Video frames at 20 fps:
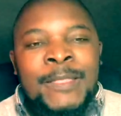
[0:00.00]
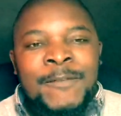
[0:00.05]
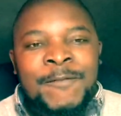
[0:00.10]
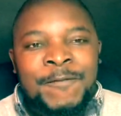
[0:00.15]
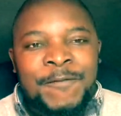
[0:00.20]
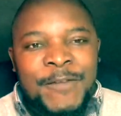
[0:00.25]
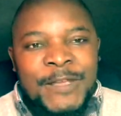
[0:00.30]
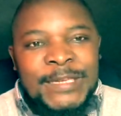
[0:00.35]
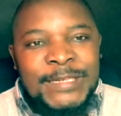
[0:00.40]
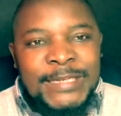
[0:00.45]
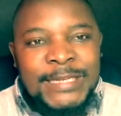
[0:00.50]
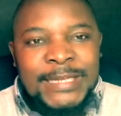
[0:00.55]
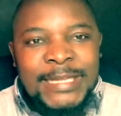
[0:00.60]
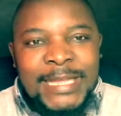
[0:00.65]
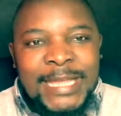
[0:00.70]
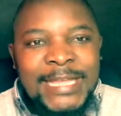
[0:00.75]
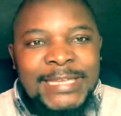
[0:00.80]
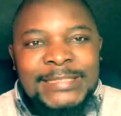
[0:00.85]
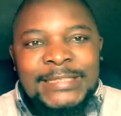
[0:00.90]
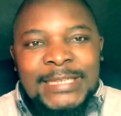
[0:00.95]

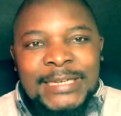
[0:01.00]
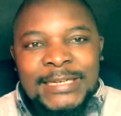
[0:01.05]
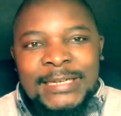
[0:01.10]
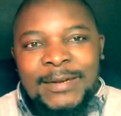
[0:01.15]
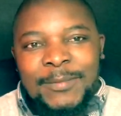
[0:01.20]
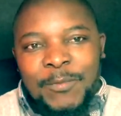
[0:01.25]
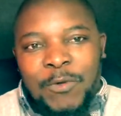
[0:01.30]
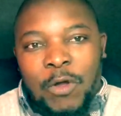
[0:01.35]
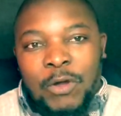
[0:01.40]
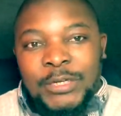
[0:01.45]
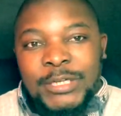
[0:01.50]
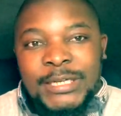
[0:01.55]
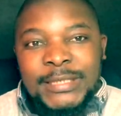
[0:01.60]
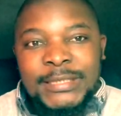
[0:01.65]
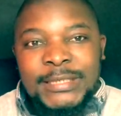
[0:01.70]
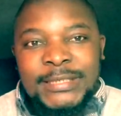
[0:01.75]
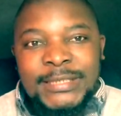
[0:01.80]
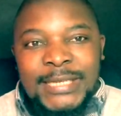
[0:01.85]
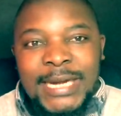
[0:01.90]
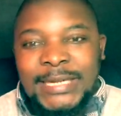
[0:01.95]
fitting Instagram
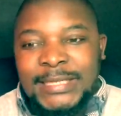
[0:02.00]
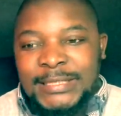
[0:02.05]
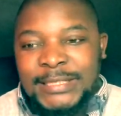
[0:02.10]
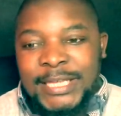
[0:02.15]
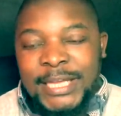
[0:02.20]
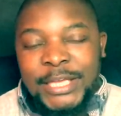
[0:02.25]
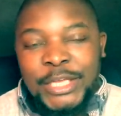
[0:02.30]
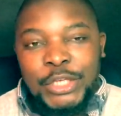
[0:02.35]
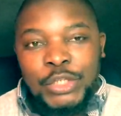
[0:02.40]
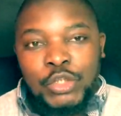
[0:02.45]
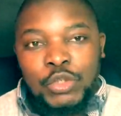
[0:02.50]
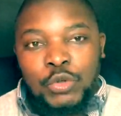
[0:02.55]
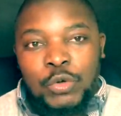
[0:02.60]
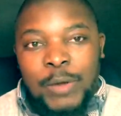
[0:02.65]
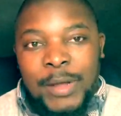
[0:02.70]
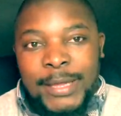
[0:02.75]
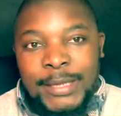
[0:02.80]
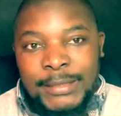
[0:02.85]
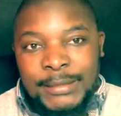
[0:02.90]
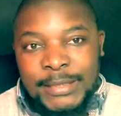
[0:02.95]
content strategy
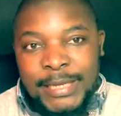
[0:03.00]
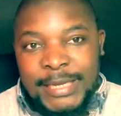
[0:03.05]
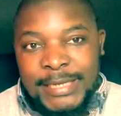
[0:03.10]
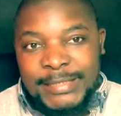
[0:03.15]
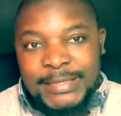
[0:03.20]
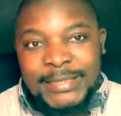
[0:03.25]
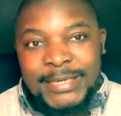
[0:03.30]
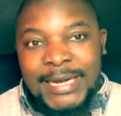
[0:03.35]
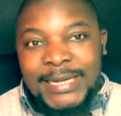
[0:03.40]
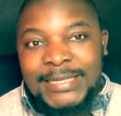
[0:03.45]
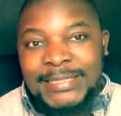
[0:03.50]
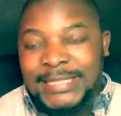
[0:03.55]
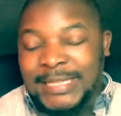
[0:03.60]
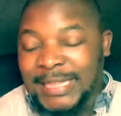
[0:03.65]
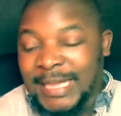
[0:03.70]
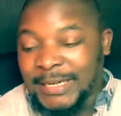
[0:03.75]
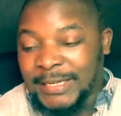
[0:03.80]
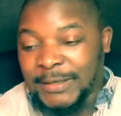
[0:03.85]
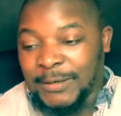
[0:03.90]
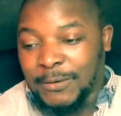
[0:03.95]
into a strategy
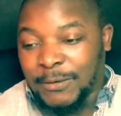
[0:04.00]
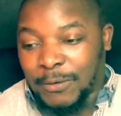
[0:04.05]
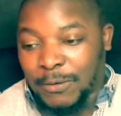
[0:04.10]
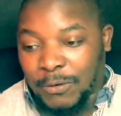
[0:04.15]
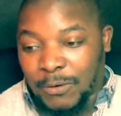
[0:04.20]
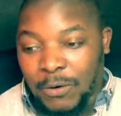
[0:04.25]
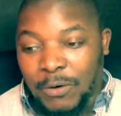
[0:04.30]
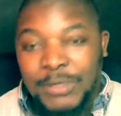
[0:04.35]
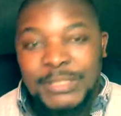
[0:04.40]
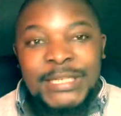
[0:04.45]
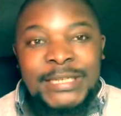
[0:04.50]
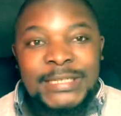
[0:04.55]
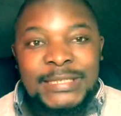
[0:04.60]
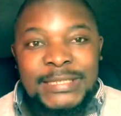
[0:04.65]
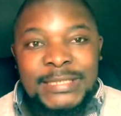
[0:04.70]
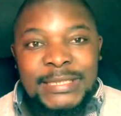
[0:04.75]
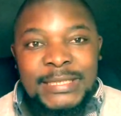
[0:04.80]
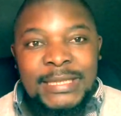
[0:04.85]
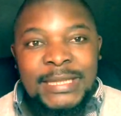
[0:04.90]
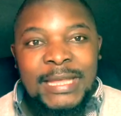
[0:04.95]
that
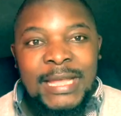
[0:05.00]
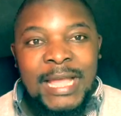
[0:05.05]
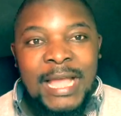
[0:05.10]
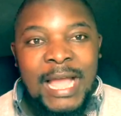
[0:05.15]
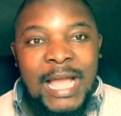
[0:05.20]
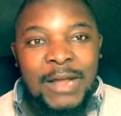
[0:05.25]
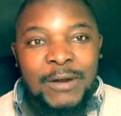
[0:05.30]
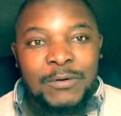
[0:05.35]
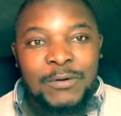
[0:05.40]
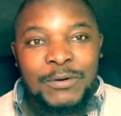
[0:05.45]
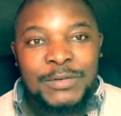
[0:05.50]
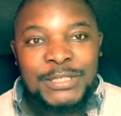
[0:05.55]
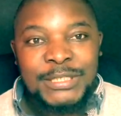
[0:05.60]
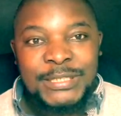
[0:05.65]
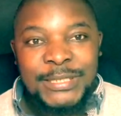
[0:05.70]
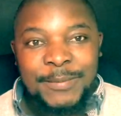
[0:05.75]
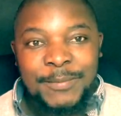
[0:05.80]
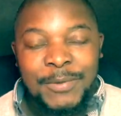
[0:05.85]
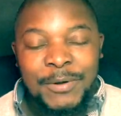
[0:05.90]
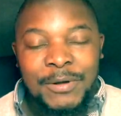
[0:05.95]
crosses across
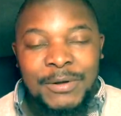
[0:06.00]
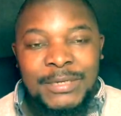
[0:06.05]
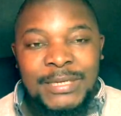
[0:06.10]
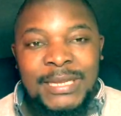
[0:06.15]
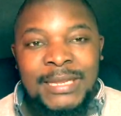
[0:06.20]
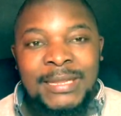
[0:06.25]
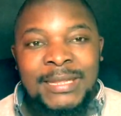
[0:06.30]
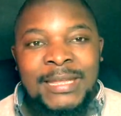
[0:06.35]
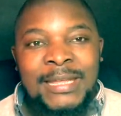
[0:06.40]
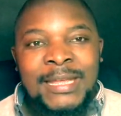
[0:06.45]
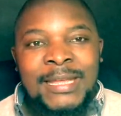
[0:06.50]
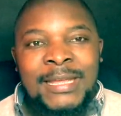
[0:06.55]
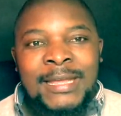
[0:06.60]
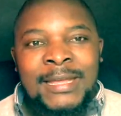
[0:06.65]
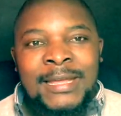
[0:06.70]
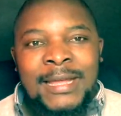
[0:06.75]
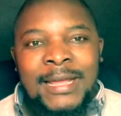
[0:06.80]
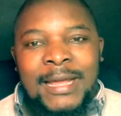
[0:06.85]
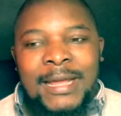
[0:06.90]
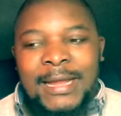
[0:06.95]
the board
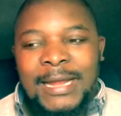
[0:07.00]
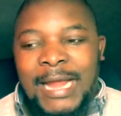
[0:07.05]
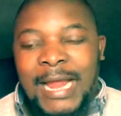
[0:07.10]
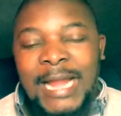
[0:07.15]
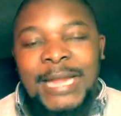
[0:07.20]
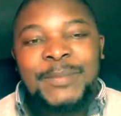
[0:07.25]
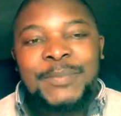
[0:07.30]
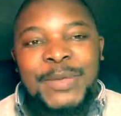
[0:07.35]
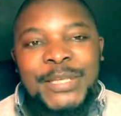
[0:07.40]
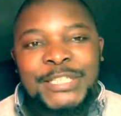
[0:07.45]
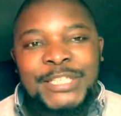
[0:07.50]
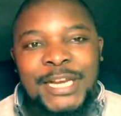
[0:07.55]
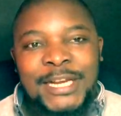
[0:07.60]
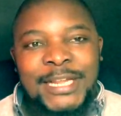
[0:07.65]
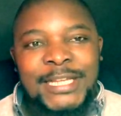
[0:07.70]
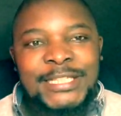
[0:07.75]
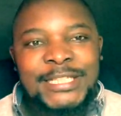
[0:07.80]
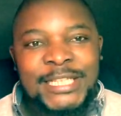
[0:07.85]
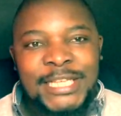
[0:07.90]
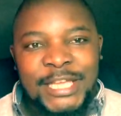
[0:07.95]
can be
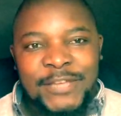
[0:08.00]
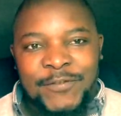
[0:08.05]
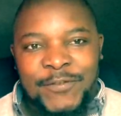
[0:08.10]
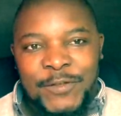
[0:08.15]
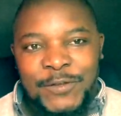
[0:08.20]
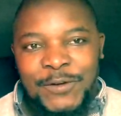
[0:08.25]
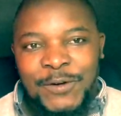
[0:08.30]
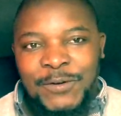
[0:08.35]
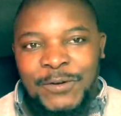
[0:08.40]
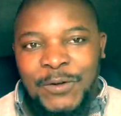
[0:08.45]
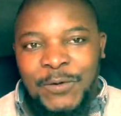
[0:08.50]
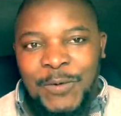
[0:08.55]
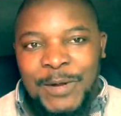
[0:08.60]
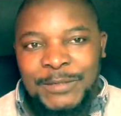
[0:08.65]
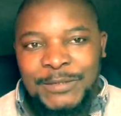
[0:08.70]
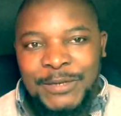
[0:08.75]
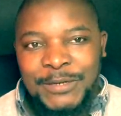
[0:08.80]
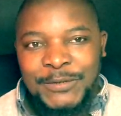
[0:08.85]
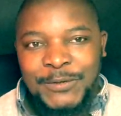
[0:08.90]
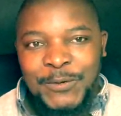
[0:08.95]
challenging if you don't know
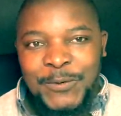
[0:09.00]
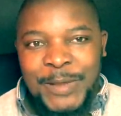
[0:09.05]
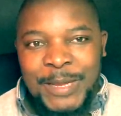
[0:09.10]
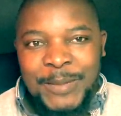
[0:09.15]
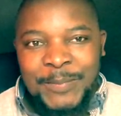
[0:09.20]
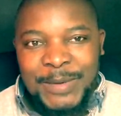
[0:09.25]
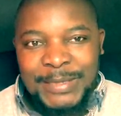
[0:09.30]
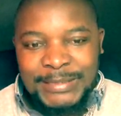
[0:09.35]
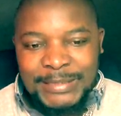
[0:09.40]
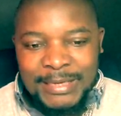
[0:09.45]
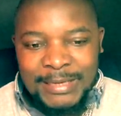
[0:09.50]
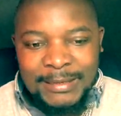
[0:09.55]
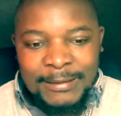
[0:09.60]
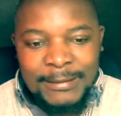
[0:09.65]
what you're doing. But